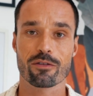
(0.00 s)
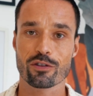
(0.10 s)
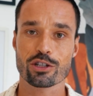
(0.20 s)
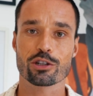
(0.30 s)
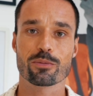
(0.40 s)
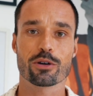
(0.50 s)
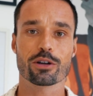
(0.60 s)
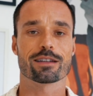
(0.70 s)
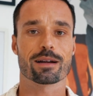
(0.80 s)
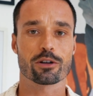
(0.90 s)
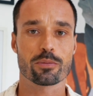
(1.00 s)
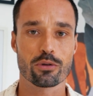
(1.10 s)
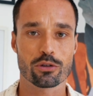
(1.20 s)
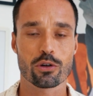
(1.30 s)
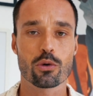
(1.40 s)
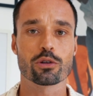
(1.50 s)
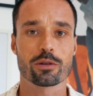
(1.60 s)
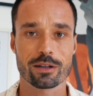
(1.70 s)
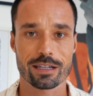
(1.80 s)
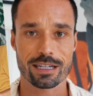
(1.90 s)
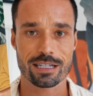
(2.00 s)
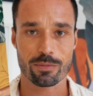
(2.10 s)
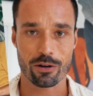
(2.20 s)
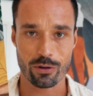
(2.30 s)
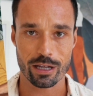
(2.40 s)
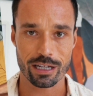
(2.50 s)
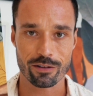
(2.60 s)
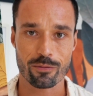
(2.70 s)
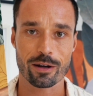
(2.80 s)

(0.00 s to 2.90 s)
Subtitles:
physical book that I'm going to put to the ultimate test by reading it for